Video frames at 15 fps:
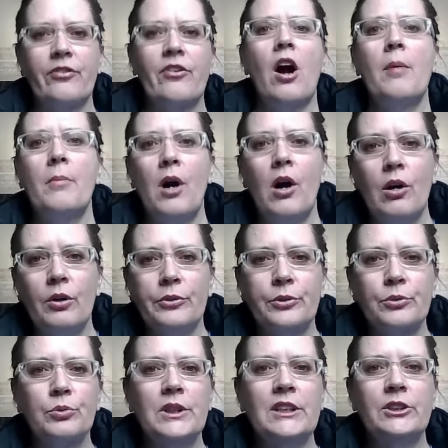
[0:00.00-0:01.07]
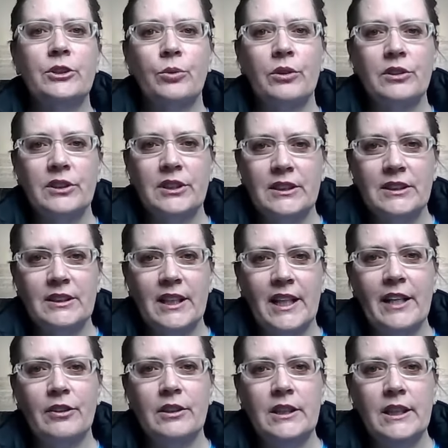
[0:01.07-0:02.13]
from all the resources that
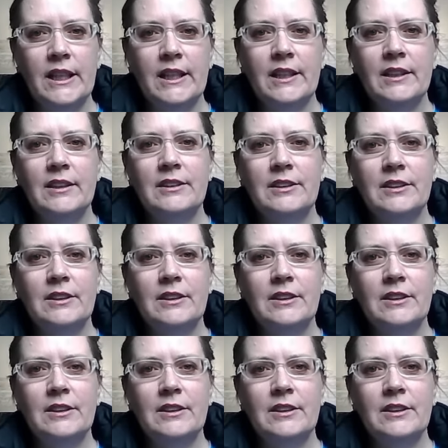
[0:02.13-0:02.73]
are needed